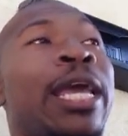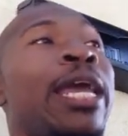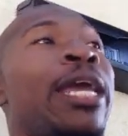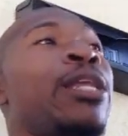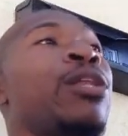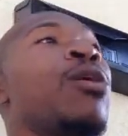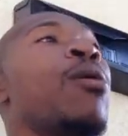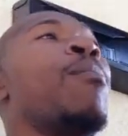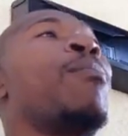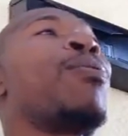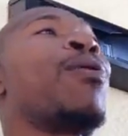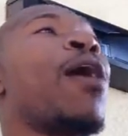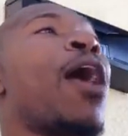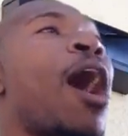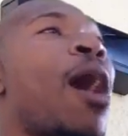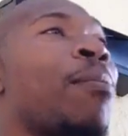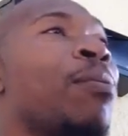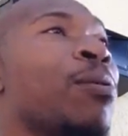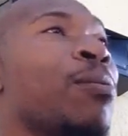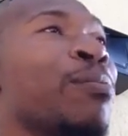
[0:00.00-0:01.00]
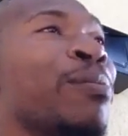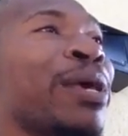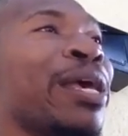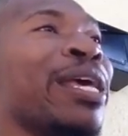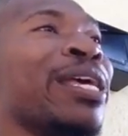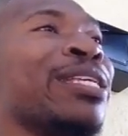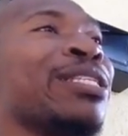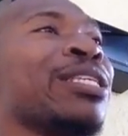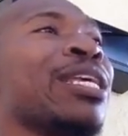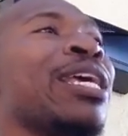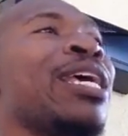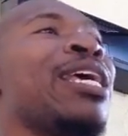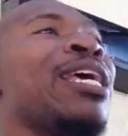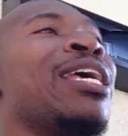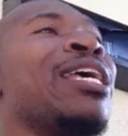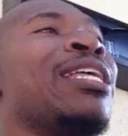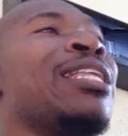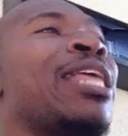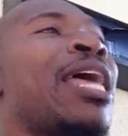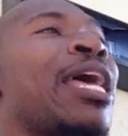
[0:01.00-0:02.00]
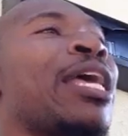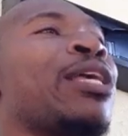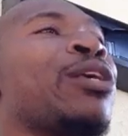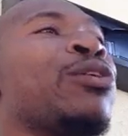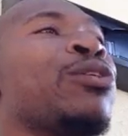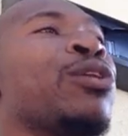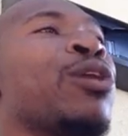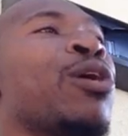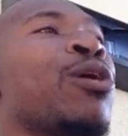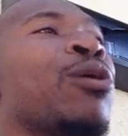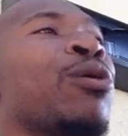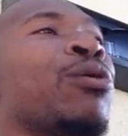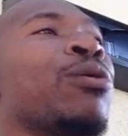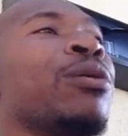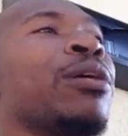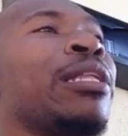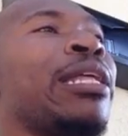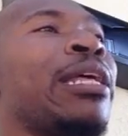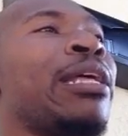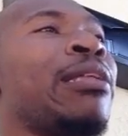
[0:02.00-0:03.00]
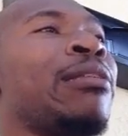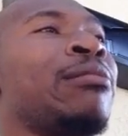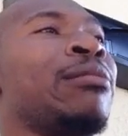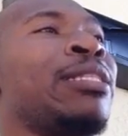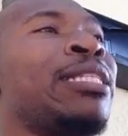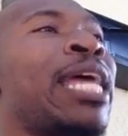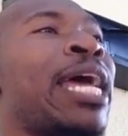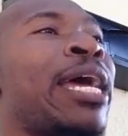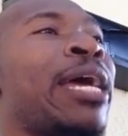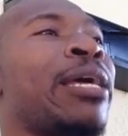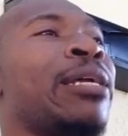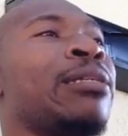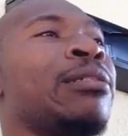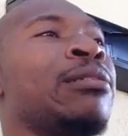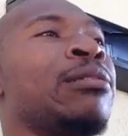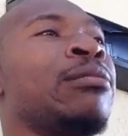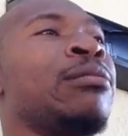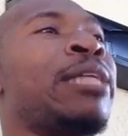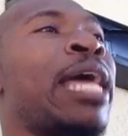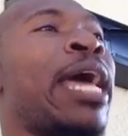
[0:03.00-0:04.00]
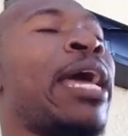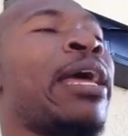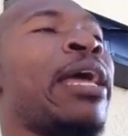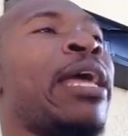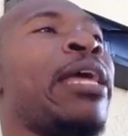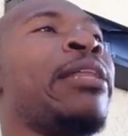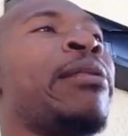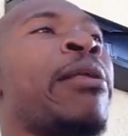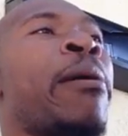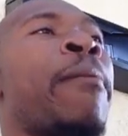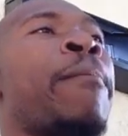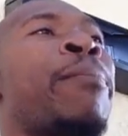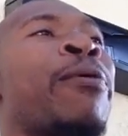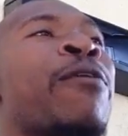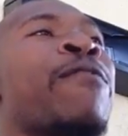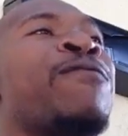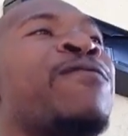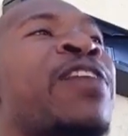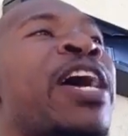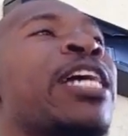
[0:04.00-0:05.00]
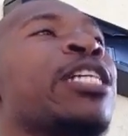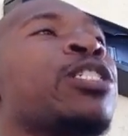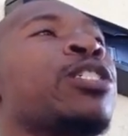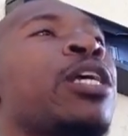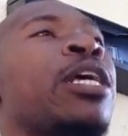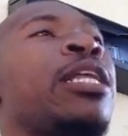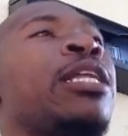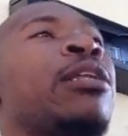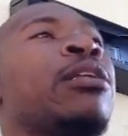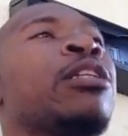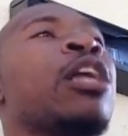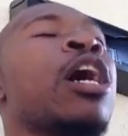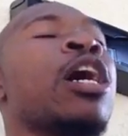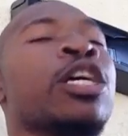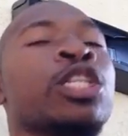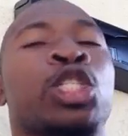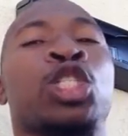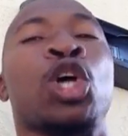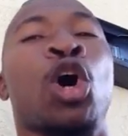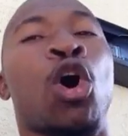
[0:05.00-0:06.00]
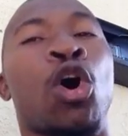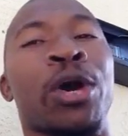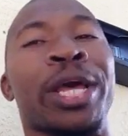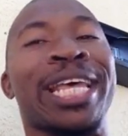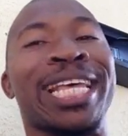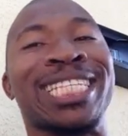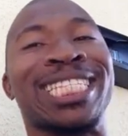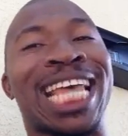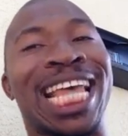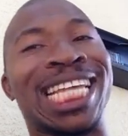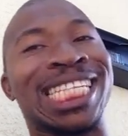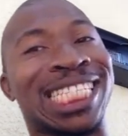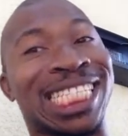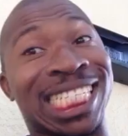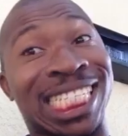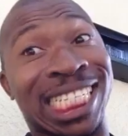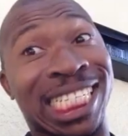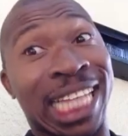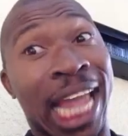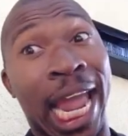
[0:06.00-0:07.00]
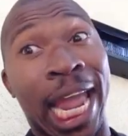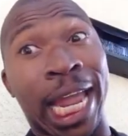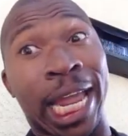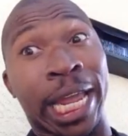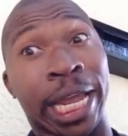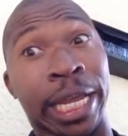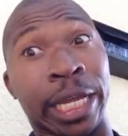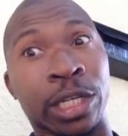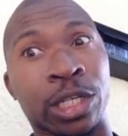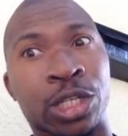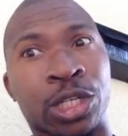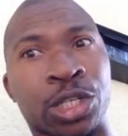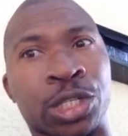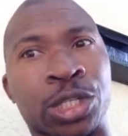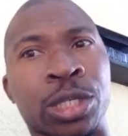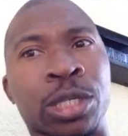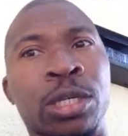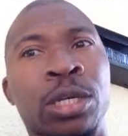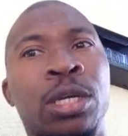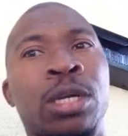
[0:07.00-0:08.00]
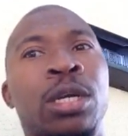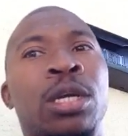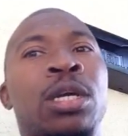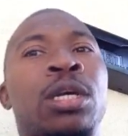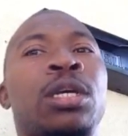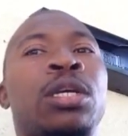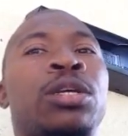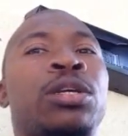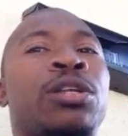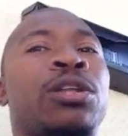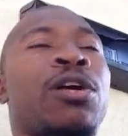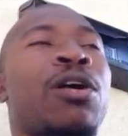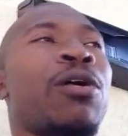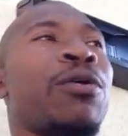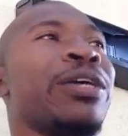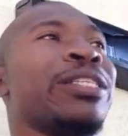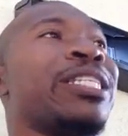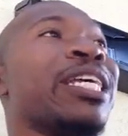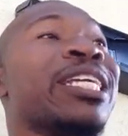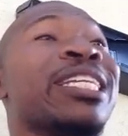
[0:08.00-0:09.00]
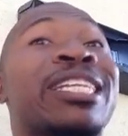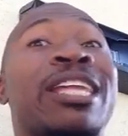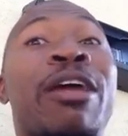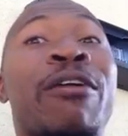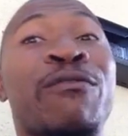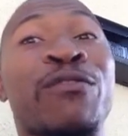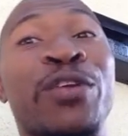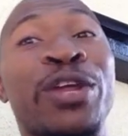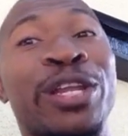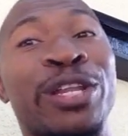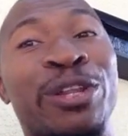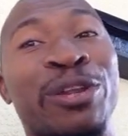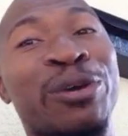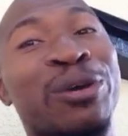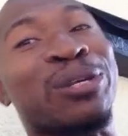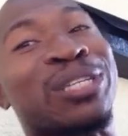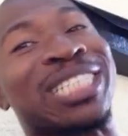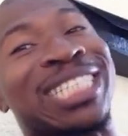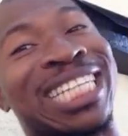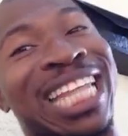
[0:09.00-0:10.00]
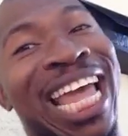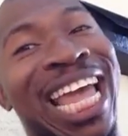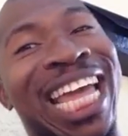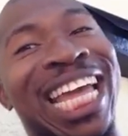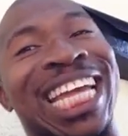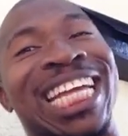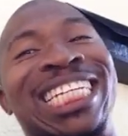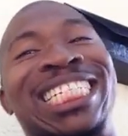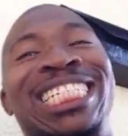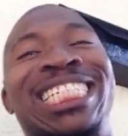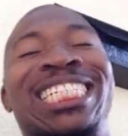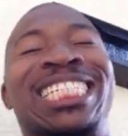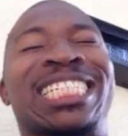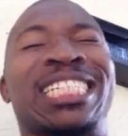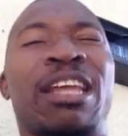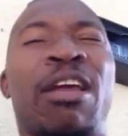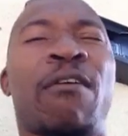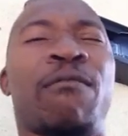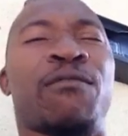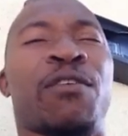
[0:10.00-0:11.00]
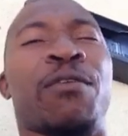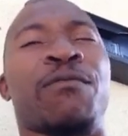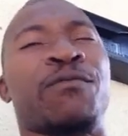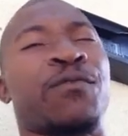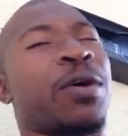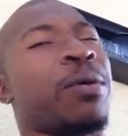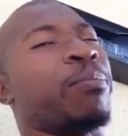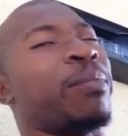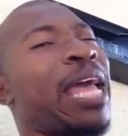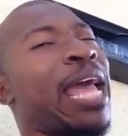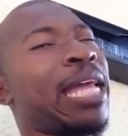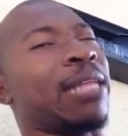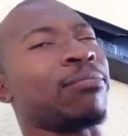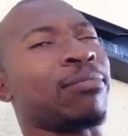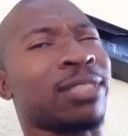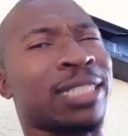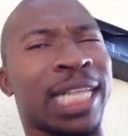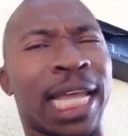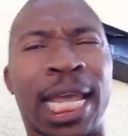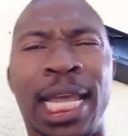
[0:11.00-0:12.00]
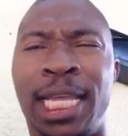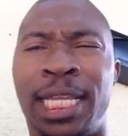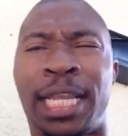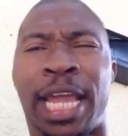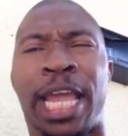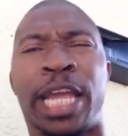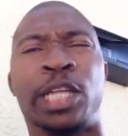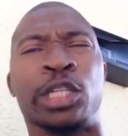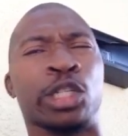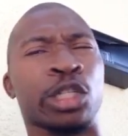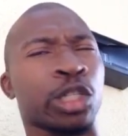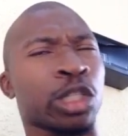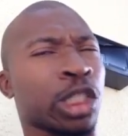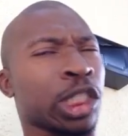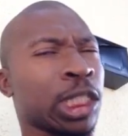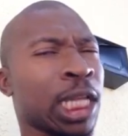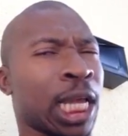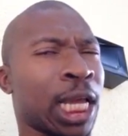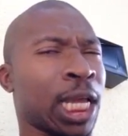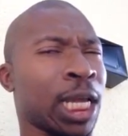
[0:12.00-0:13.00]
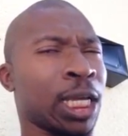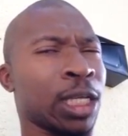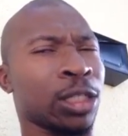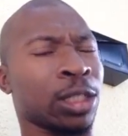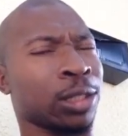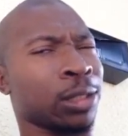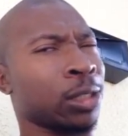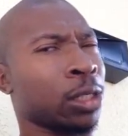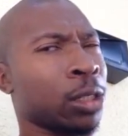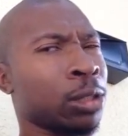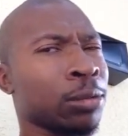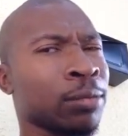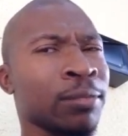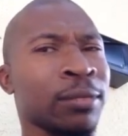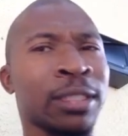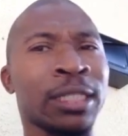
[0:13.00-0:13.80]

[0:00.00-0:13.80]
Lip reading: And the problem is that, you know, that in a profession, and adult is a stage. You know, it's a different new stage. It's different from that teenager stage, you know.